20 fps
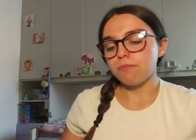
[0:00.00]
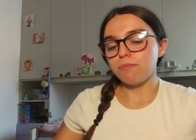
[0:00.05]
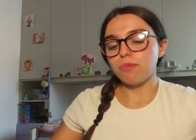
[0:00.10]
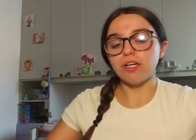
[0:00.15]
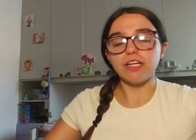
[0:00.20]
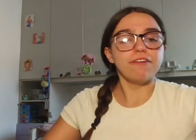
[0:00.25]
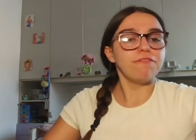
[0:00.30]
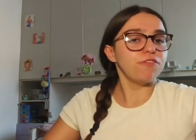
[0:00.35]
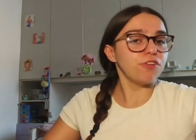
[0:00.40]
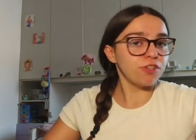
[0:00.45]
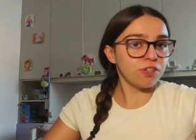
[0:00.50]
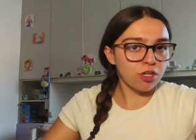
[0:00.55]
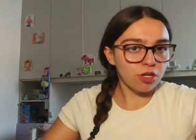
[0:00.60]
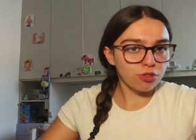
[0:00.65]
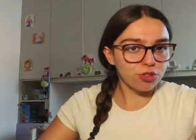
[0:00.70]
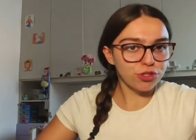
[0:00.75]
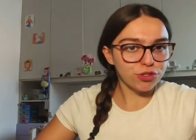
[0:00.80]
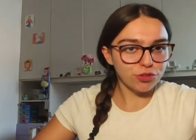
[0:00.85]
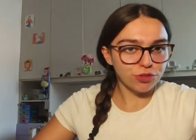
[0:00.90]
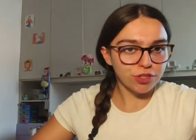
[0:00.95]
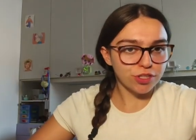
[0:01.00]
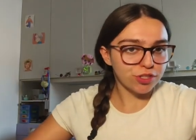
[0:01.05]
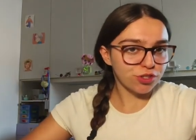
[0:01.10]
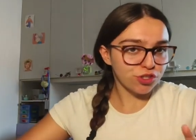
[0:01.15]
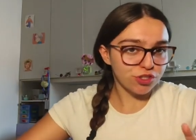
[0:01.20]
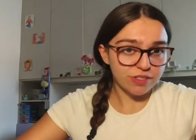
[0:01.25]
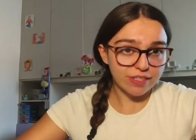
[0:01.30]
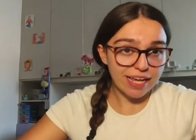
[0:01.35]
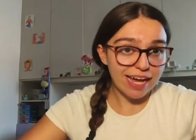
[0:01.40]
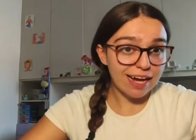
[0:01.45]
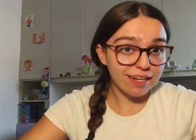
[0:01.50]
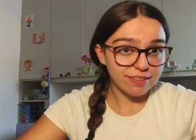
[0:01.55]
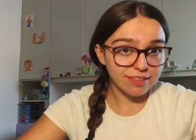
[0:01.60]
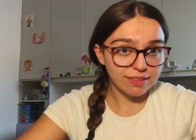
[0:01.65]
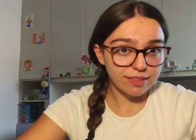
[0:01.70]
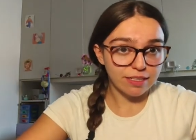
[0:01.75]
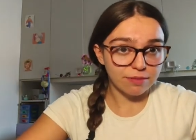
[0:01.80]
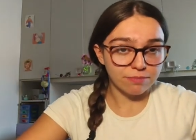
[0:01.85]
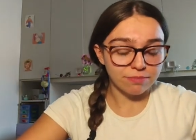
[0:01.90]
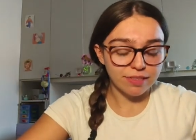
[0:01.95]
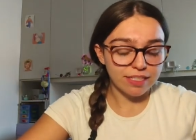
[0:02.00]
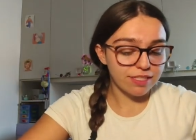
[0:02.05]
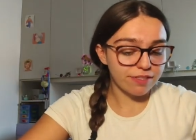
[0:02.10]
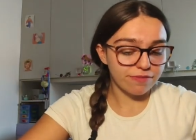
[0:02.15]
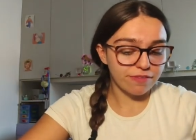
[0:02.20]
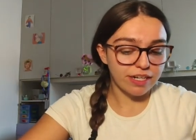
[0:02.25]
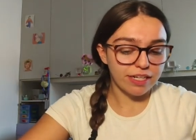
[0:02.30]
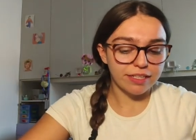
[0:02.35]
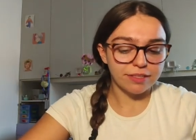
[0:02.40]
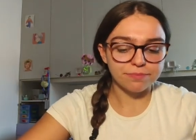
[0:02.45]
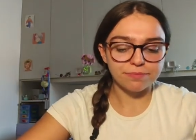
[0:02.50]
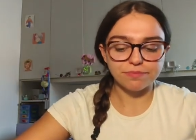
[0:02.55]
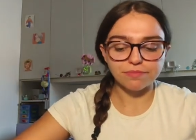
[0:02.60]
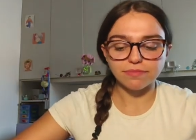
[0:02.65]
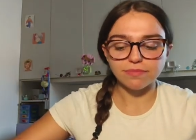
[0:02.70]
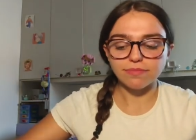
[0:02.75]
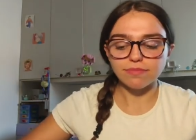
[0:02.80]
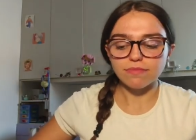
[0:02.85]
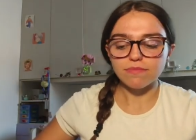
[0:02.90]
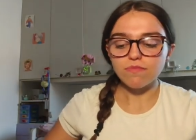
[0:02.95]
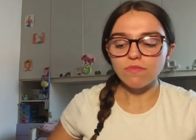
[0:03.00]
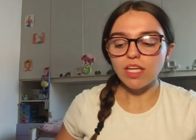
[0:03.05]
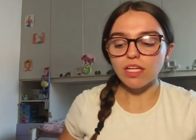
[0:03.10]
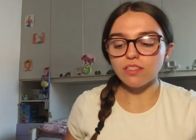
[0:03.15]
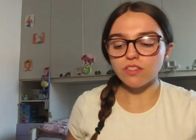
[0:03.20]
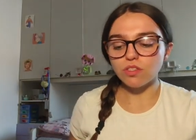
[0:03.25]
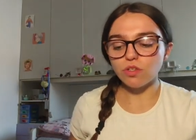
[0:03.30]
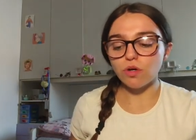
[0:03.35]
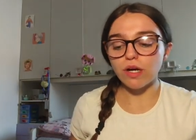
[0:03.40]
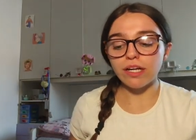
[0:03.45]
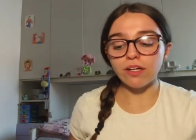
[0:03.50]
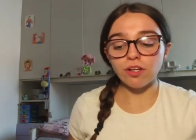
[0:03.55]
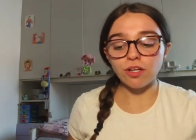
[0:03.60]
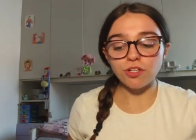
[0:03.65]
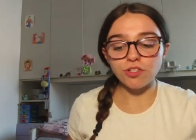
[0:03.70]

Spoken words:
But if you're not sure, just ask them, it's fine. So I'm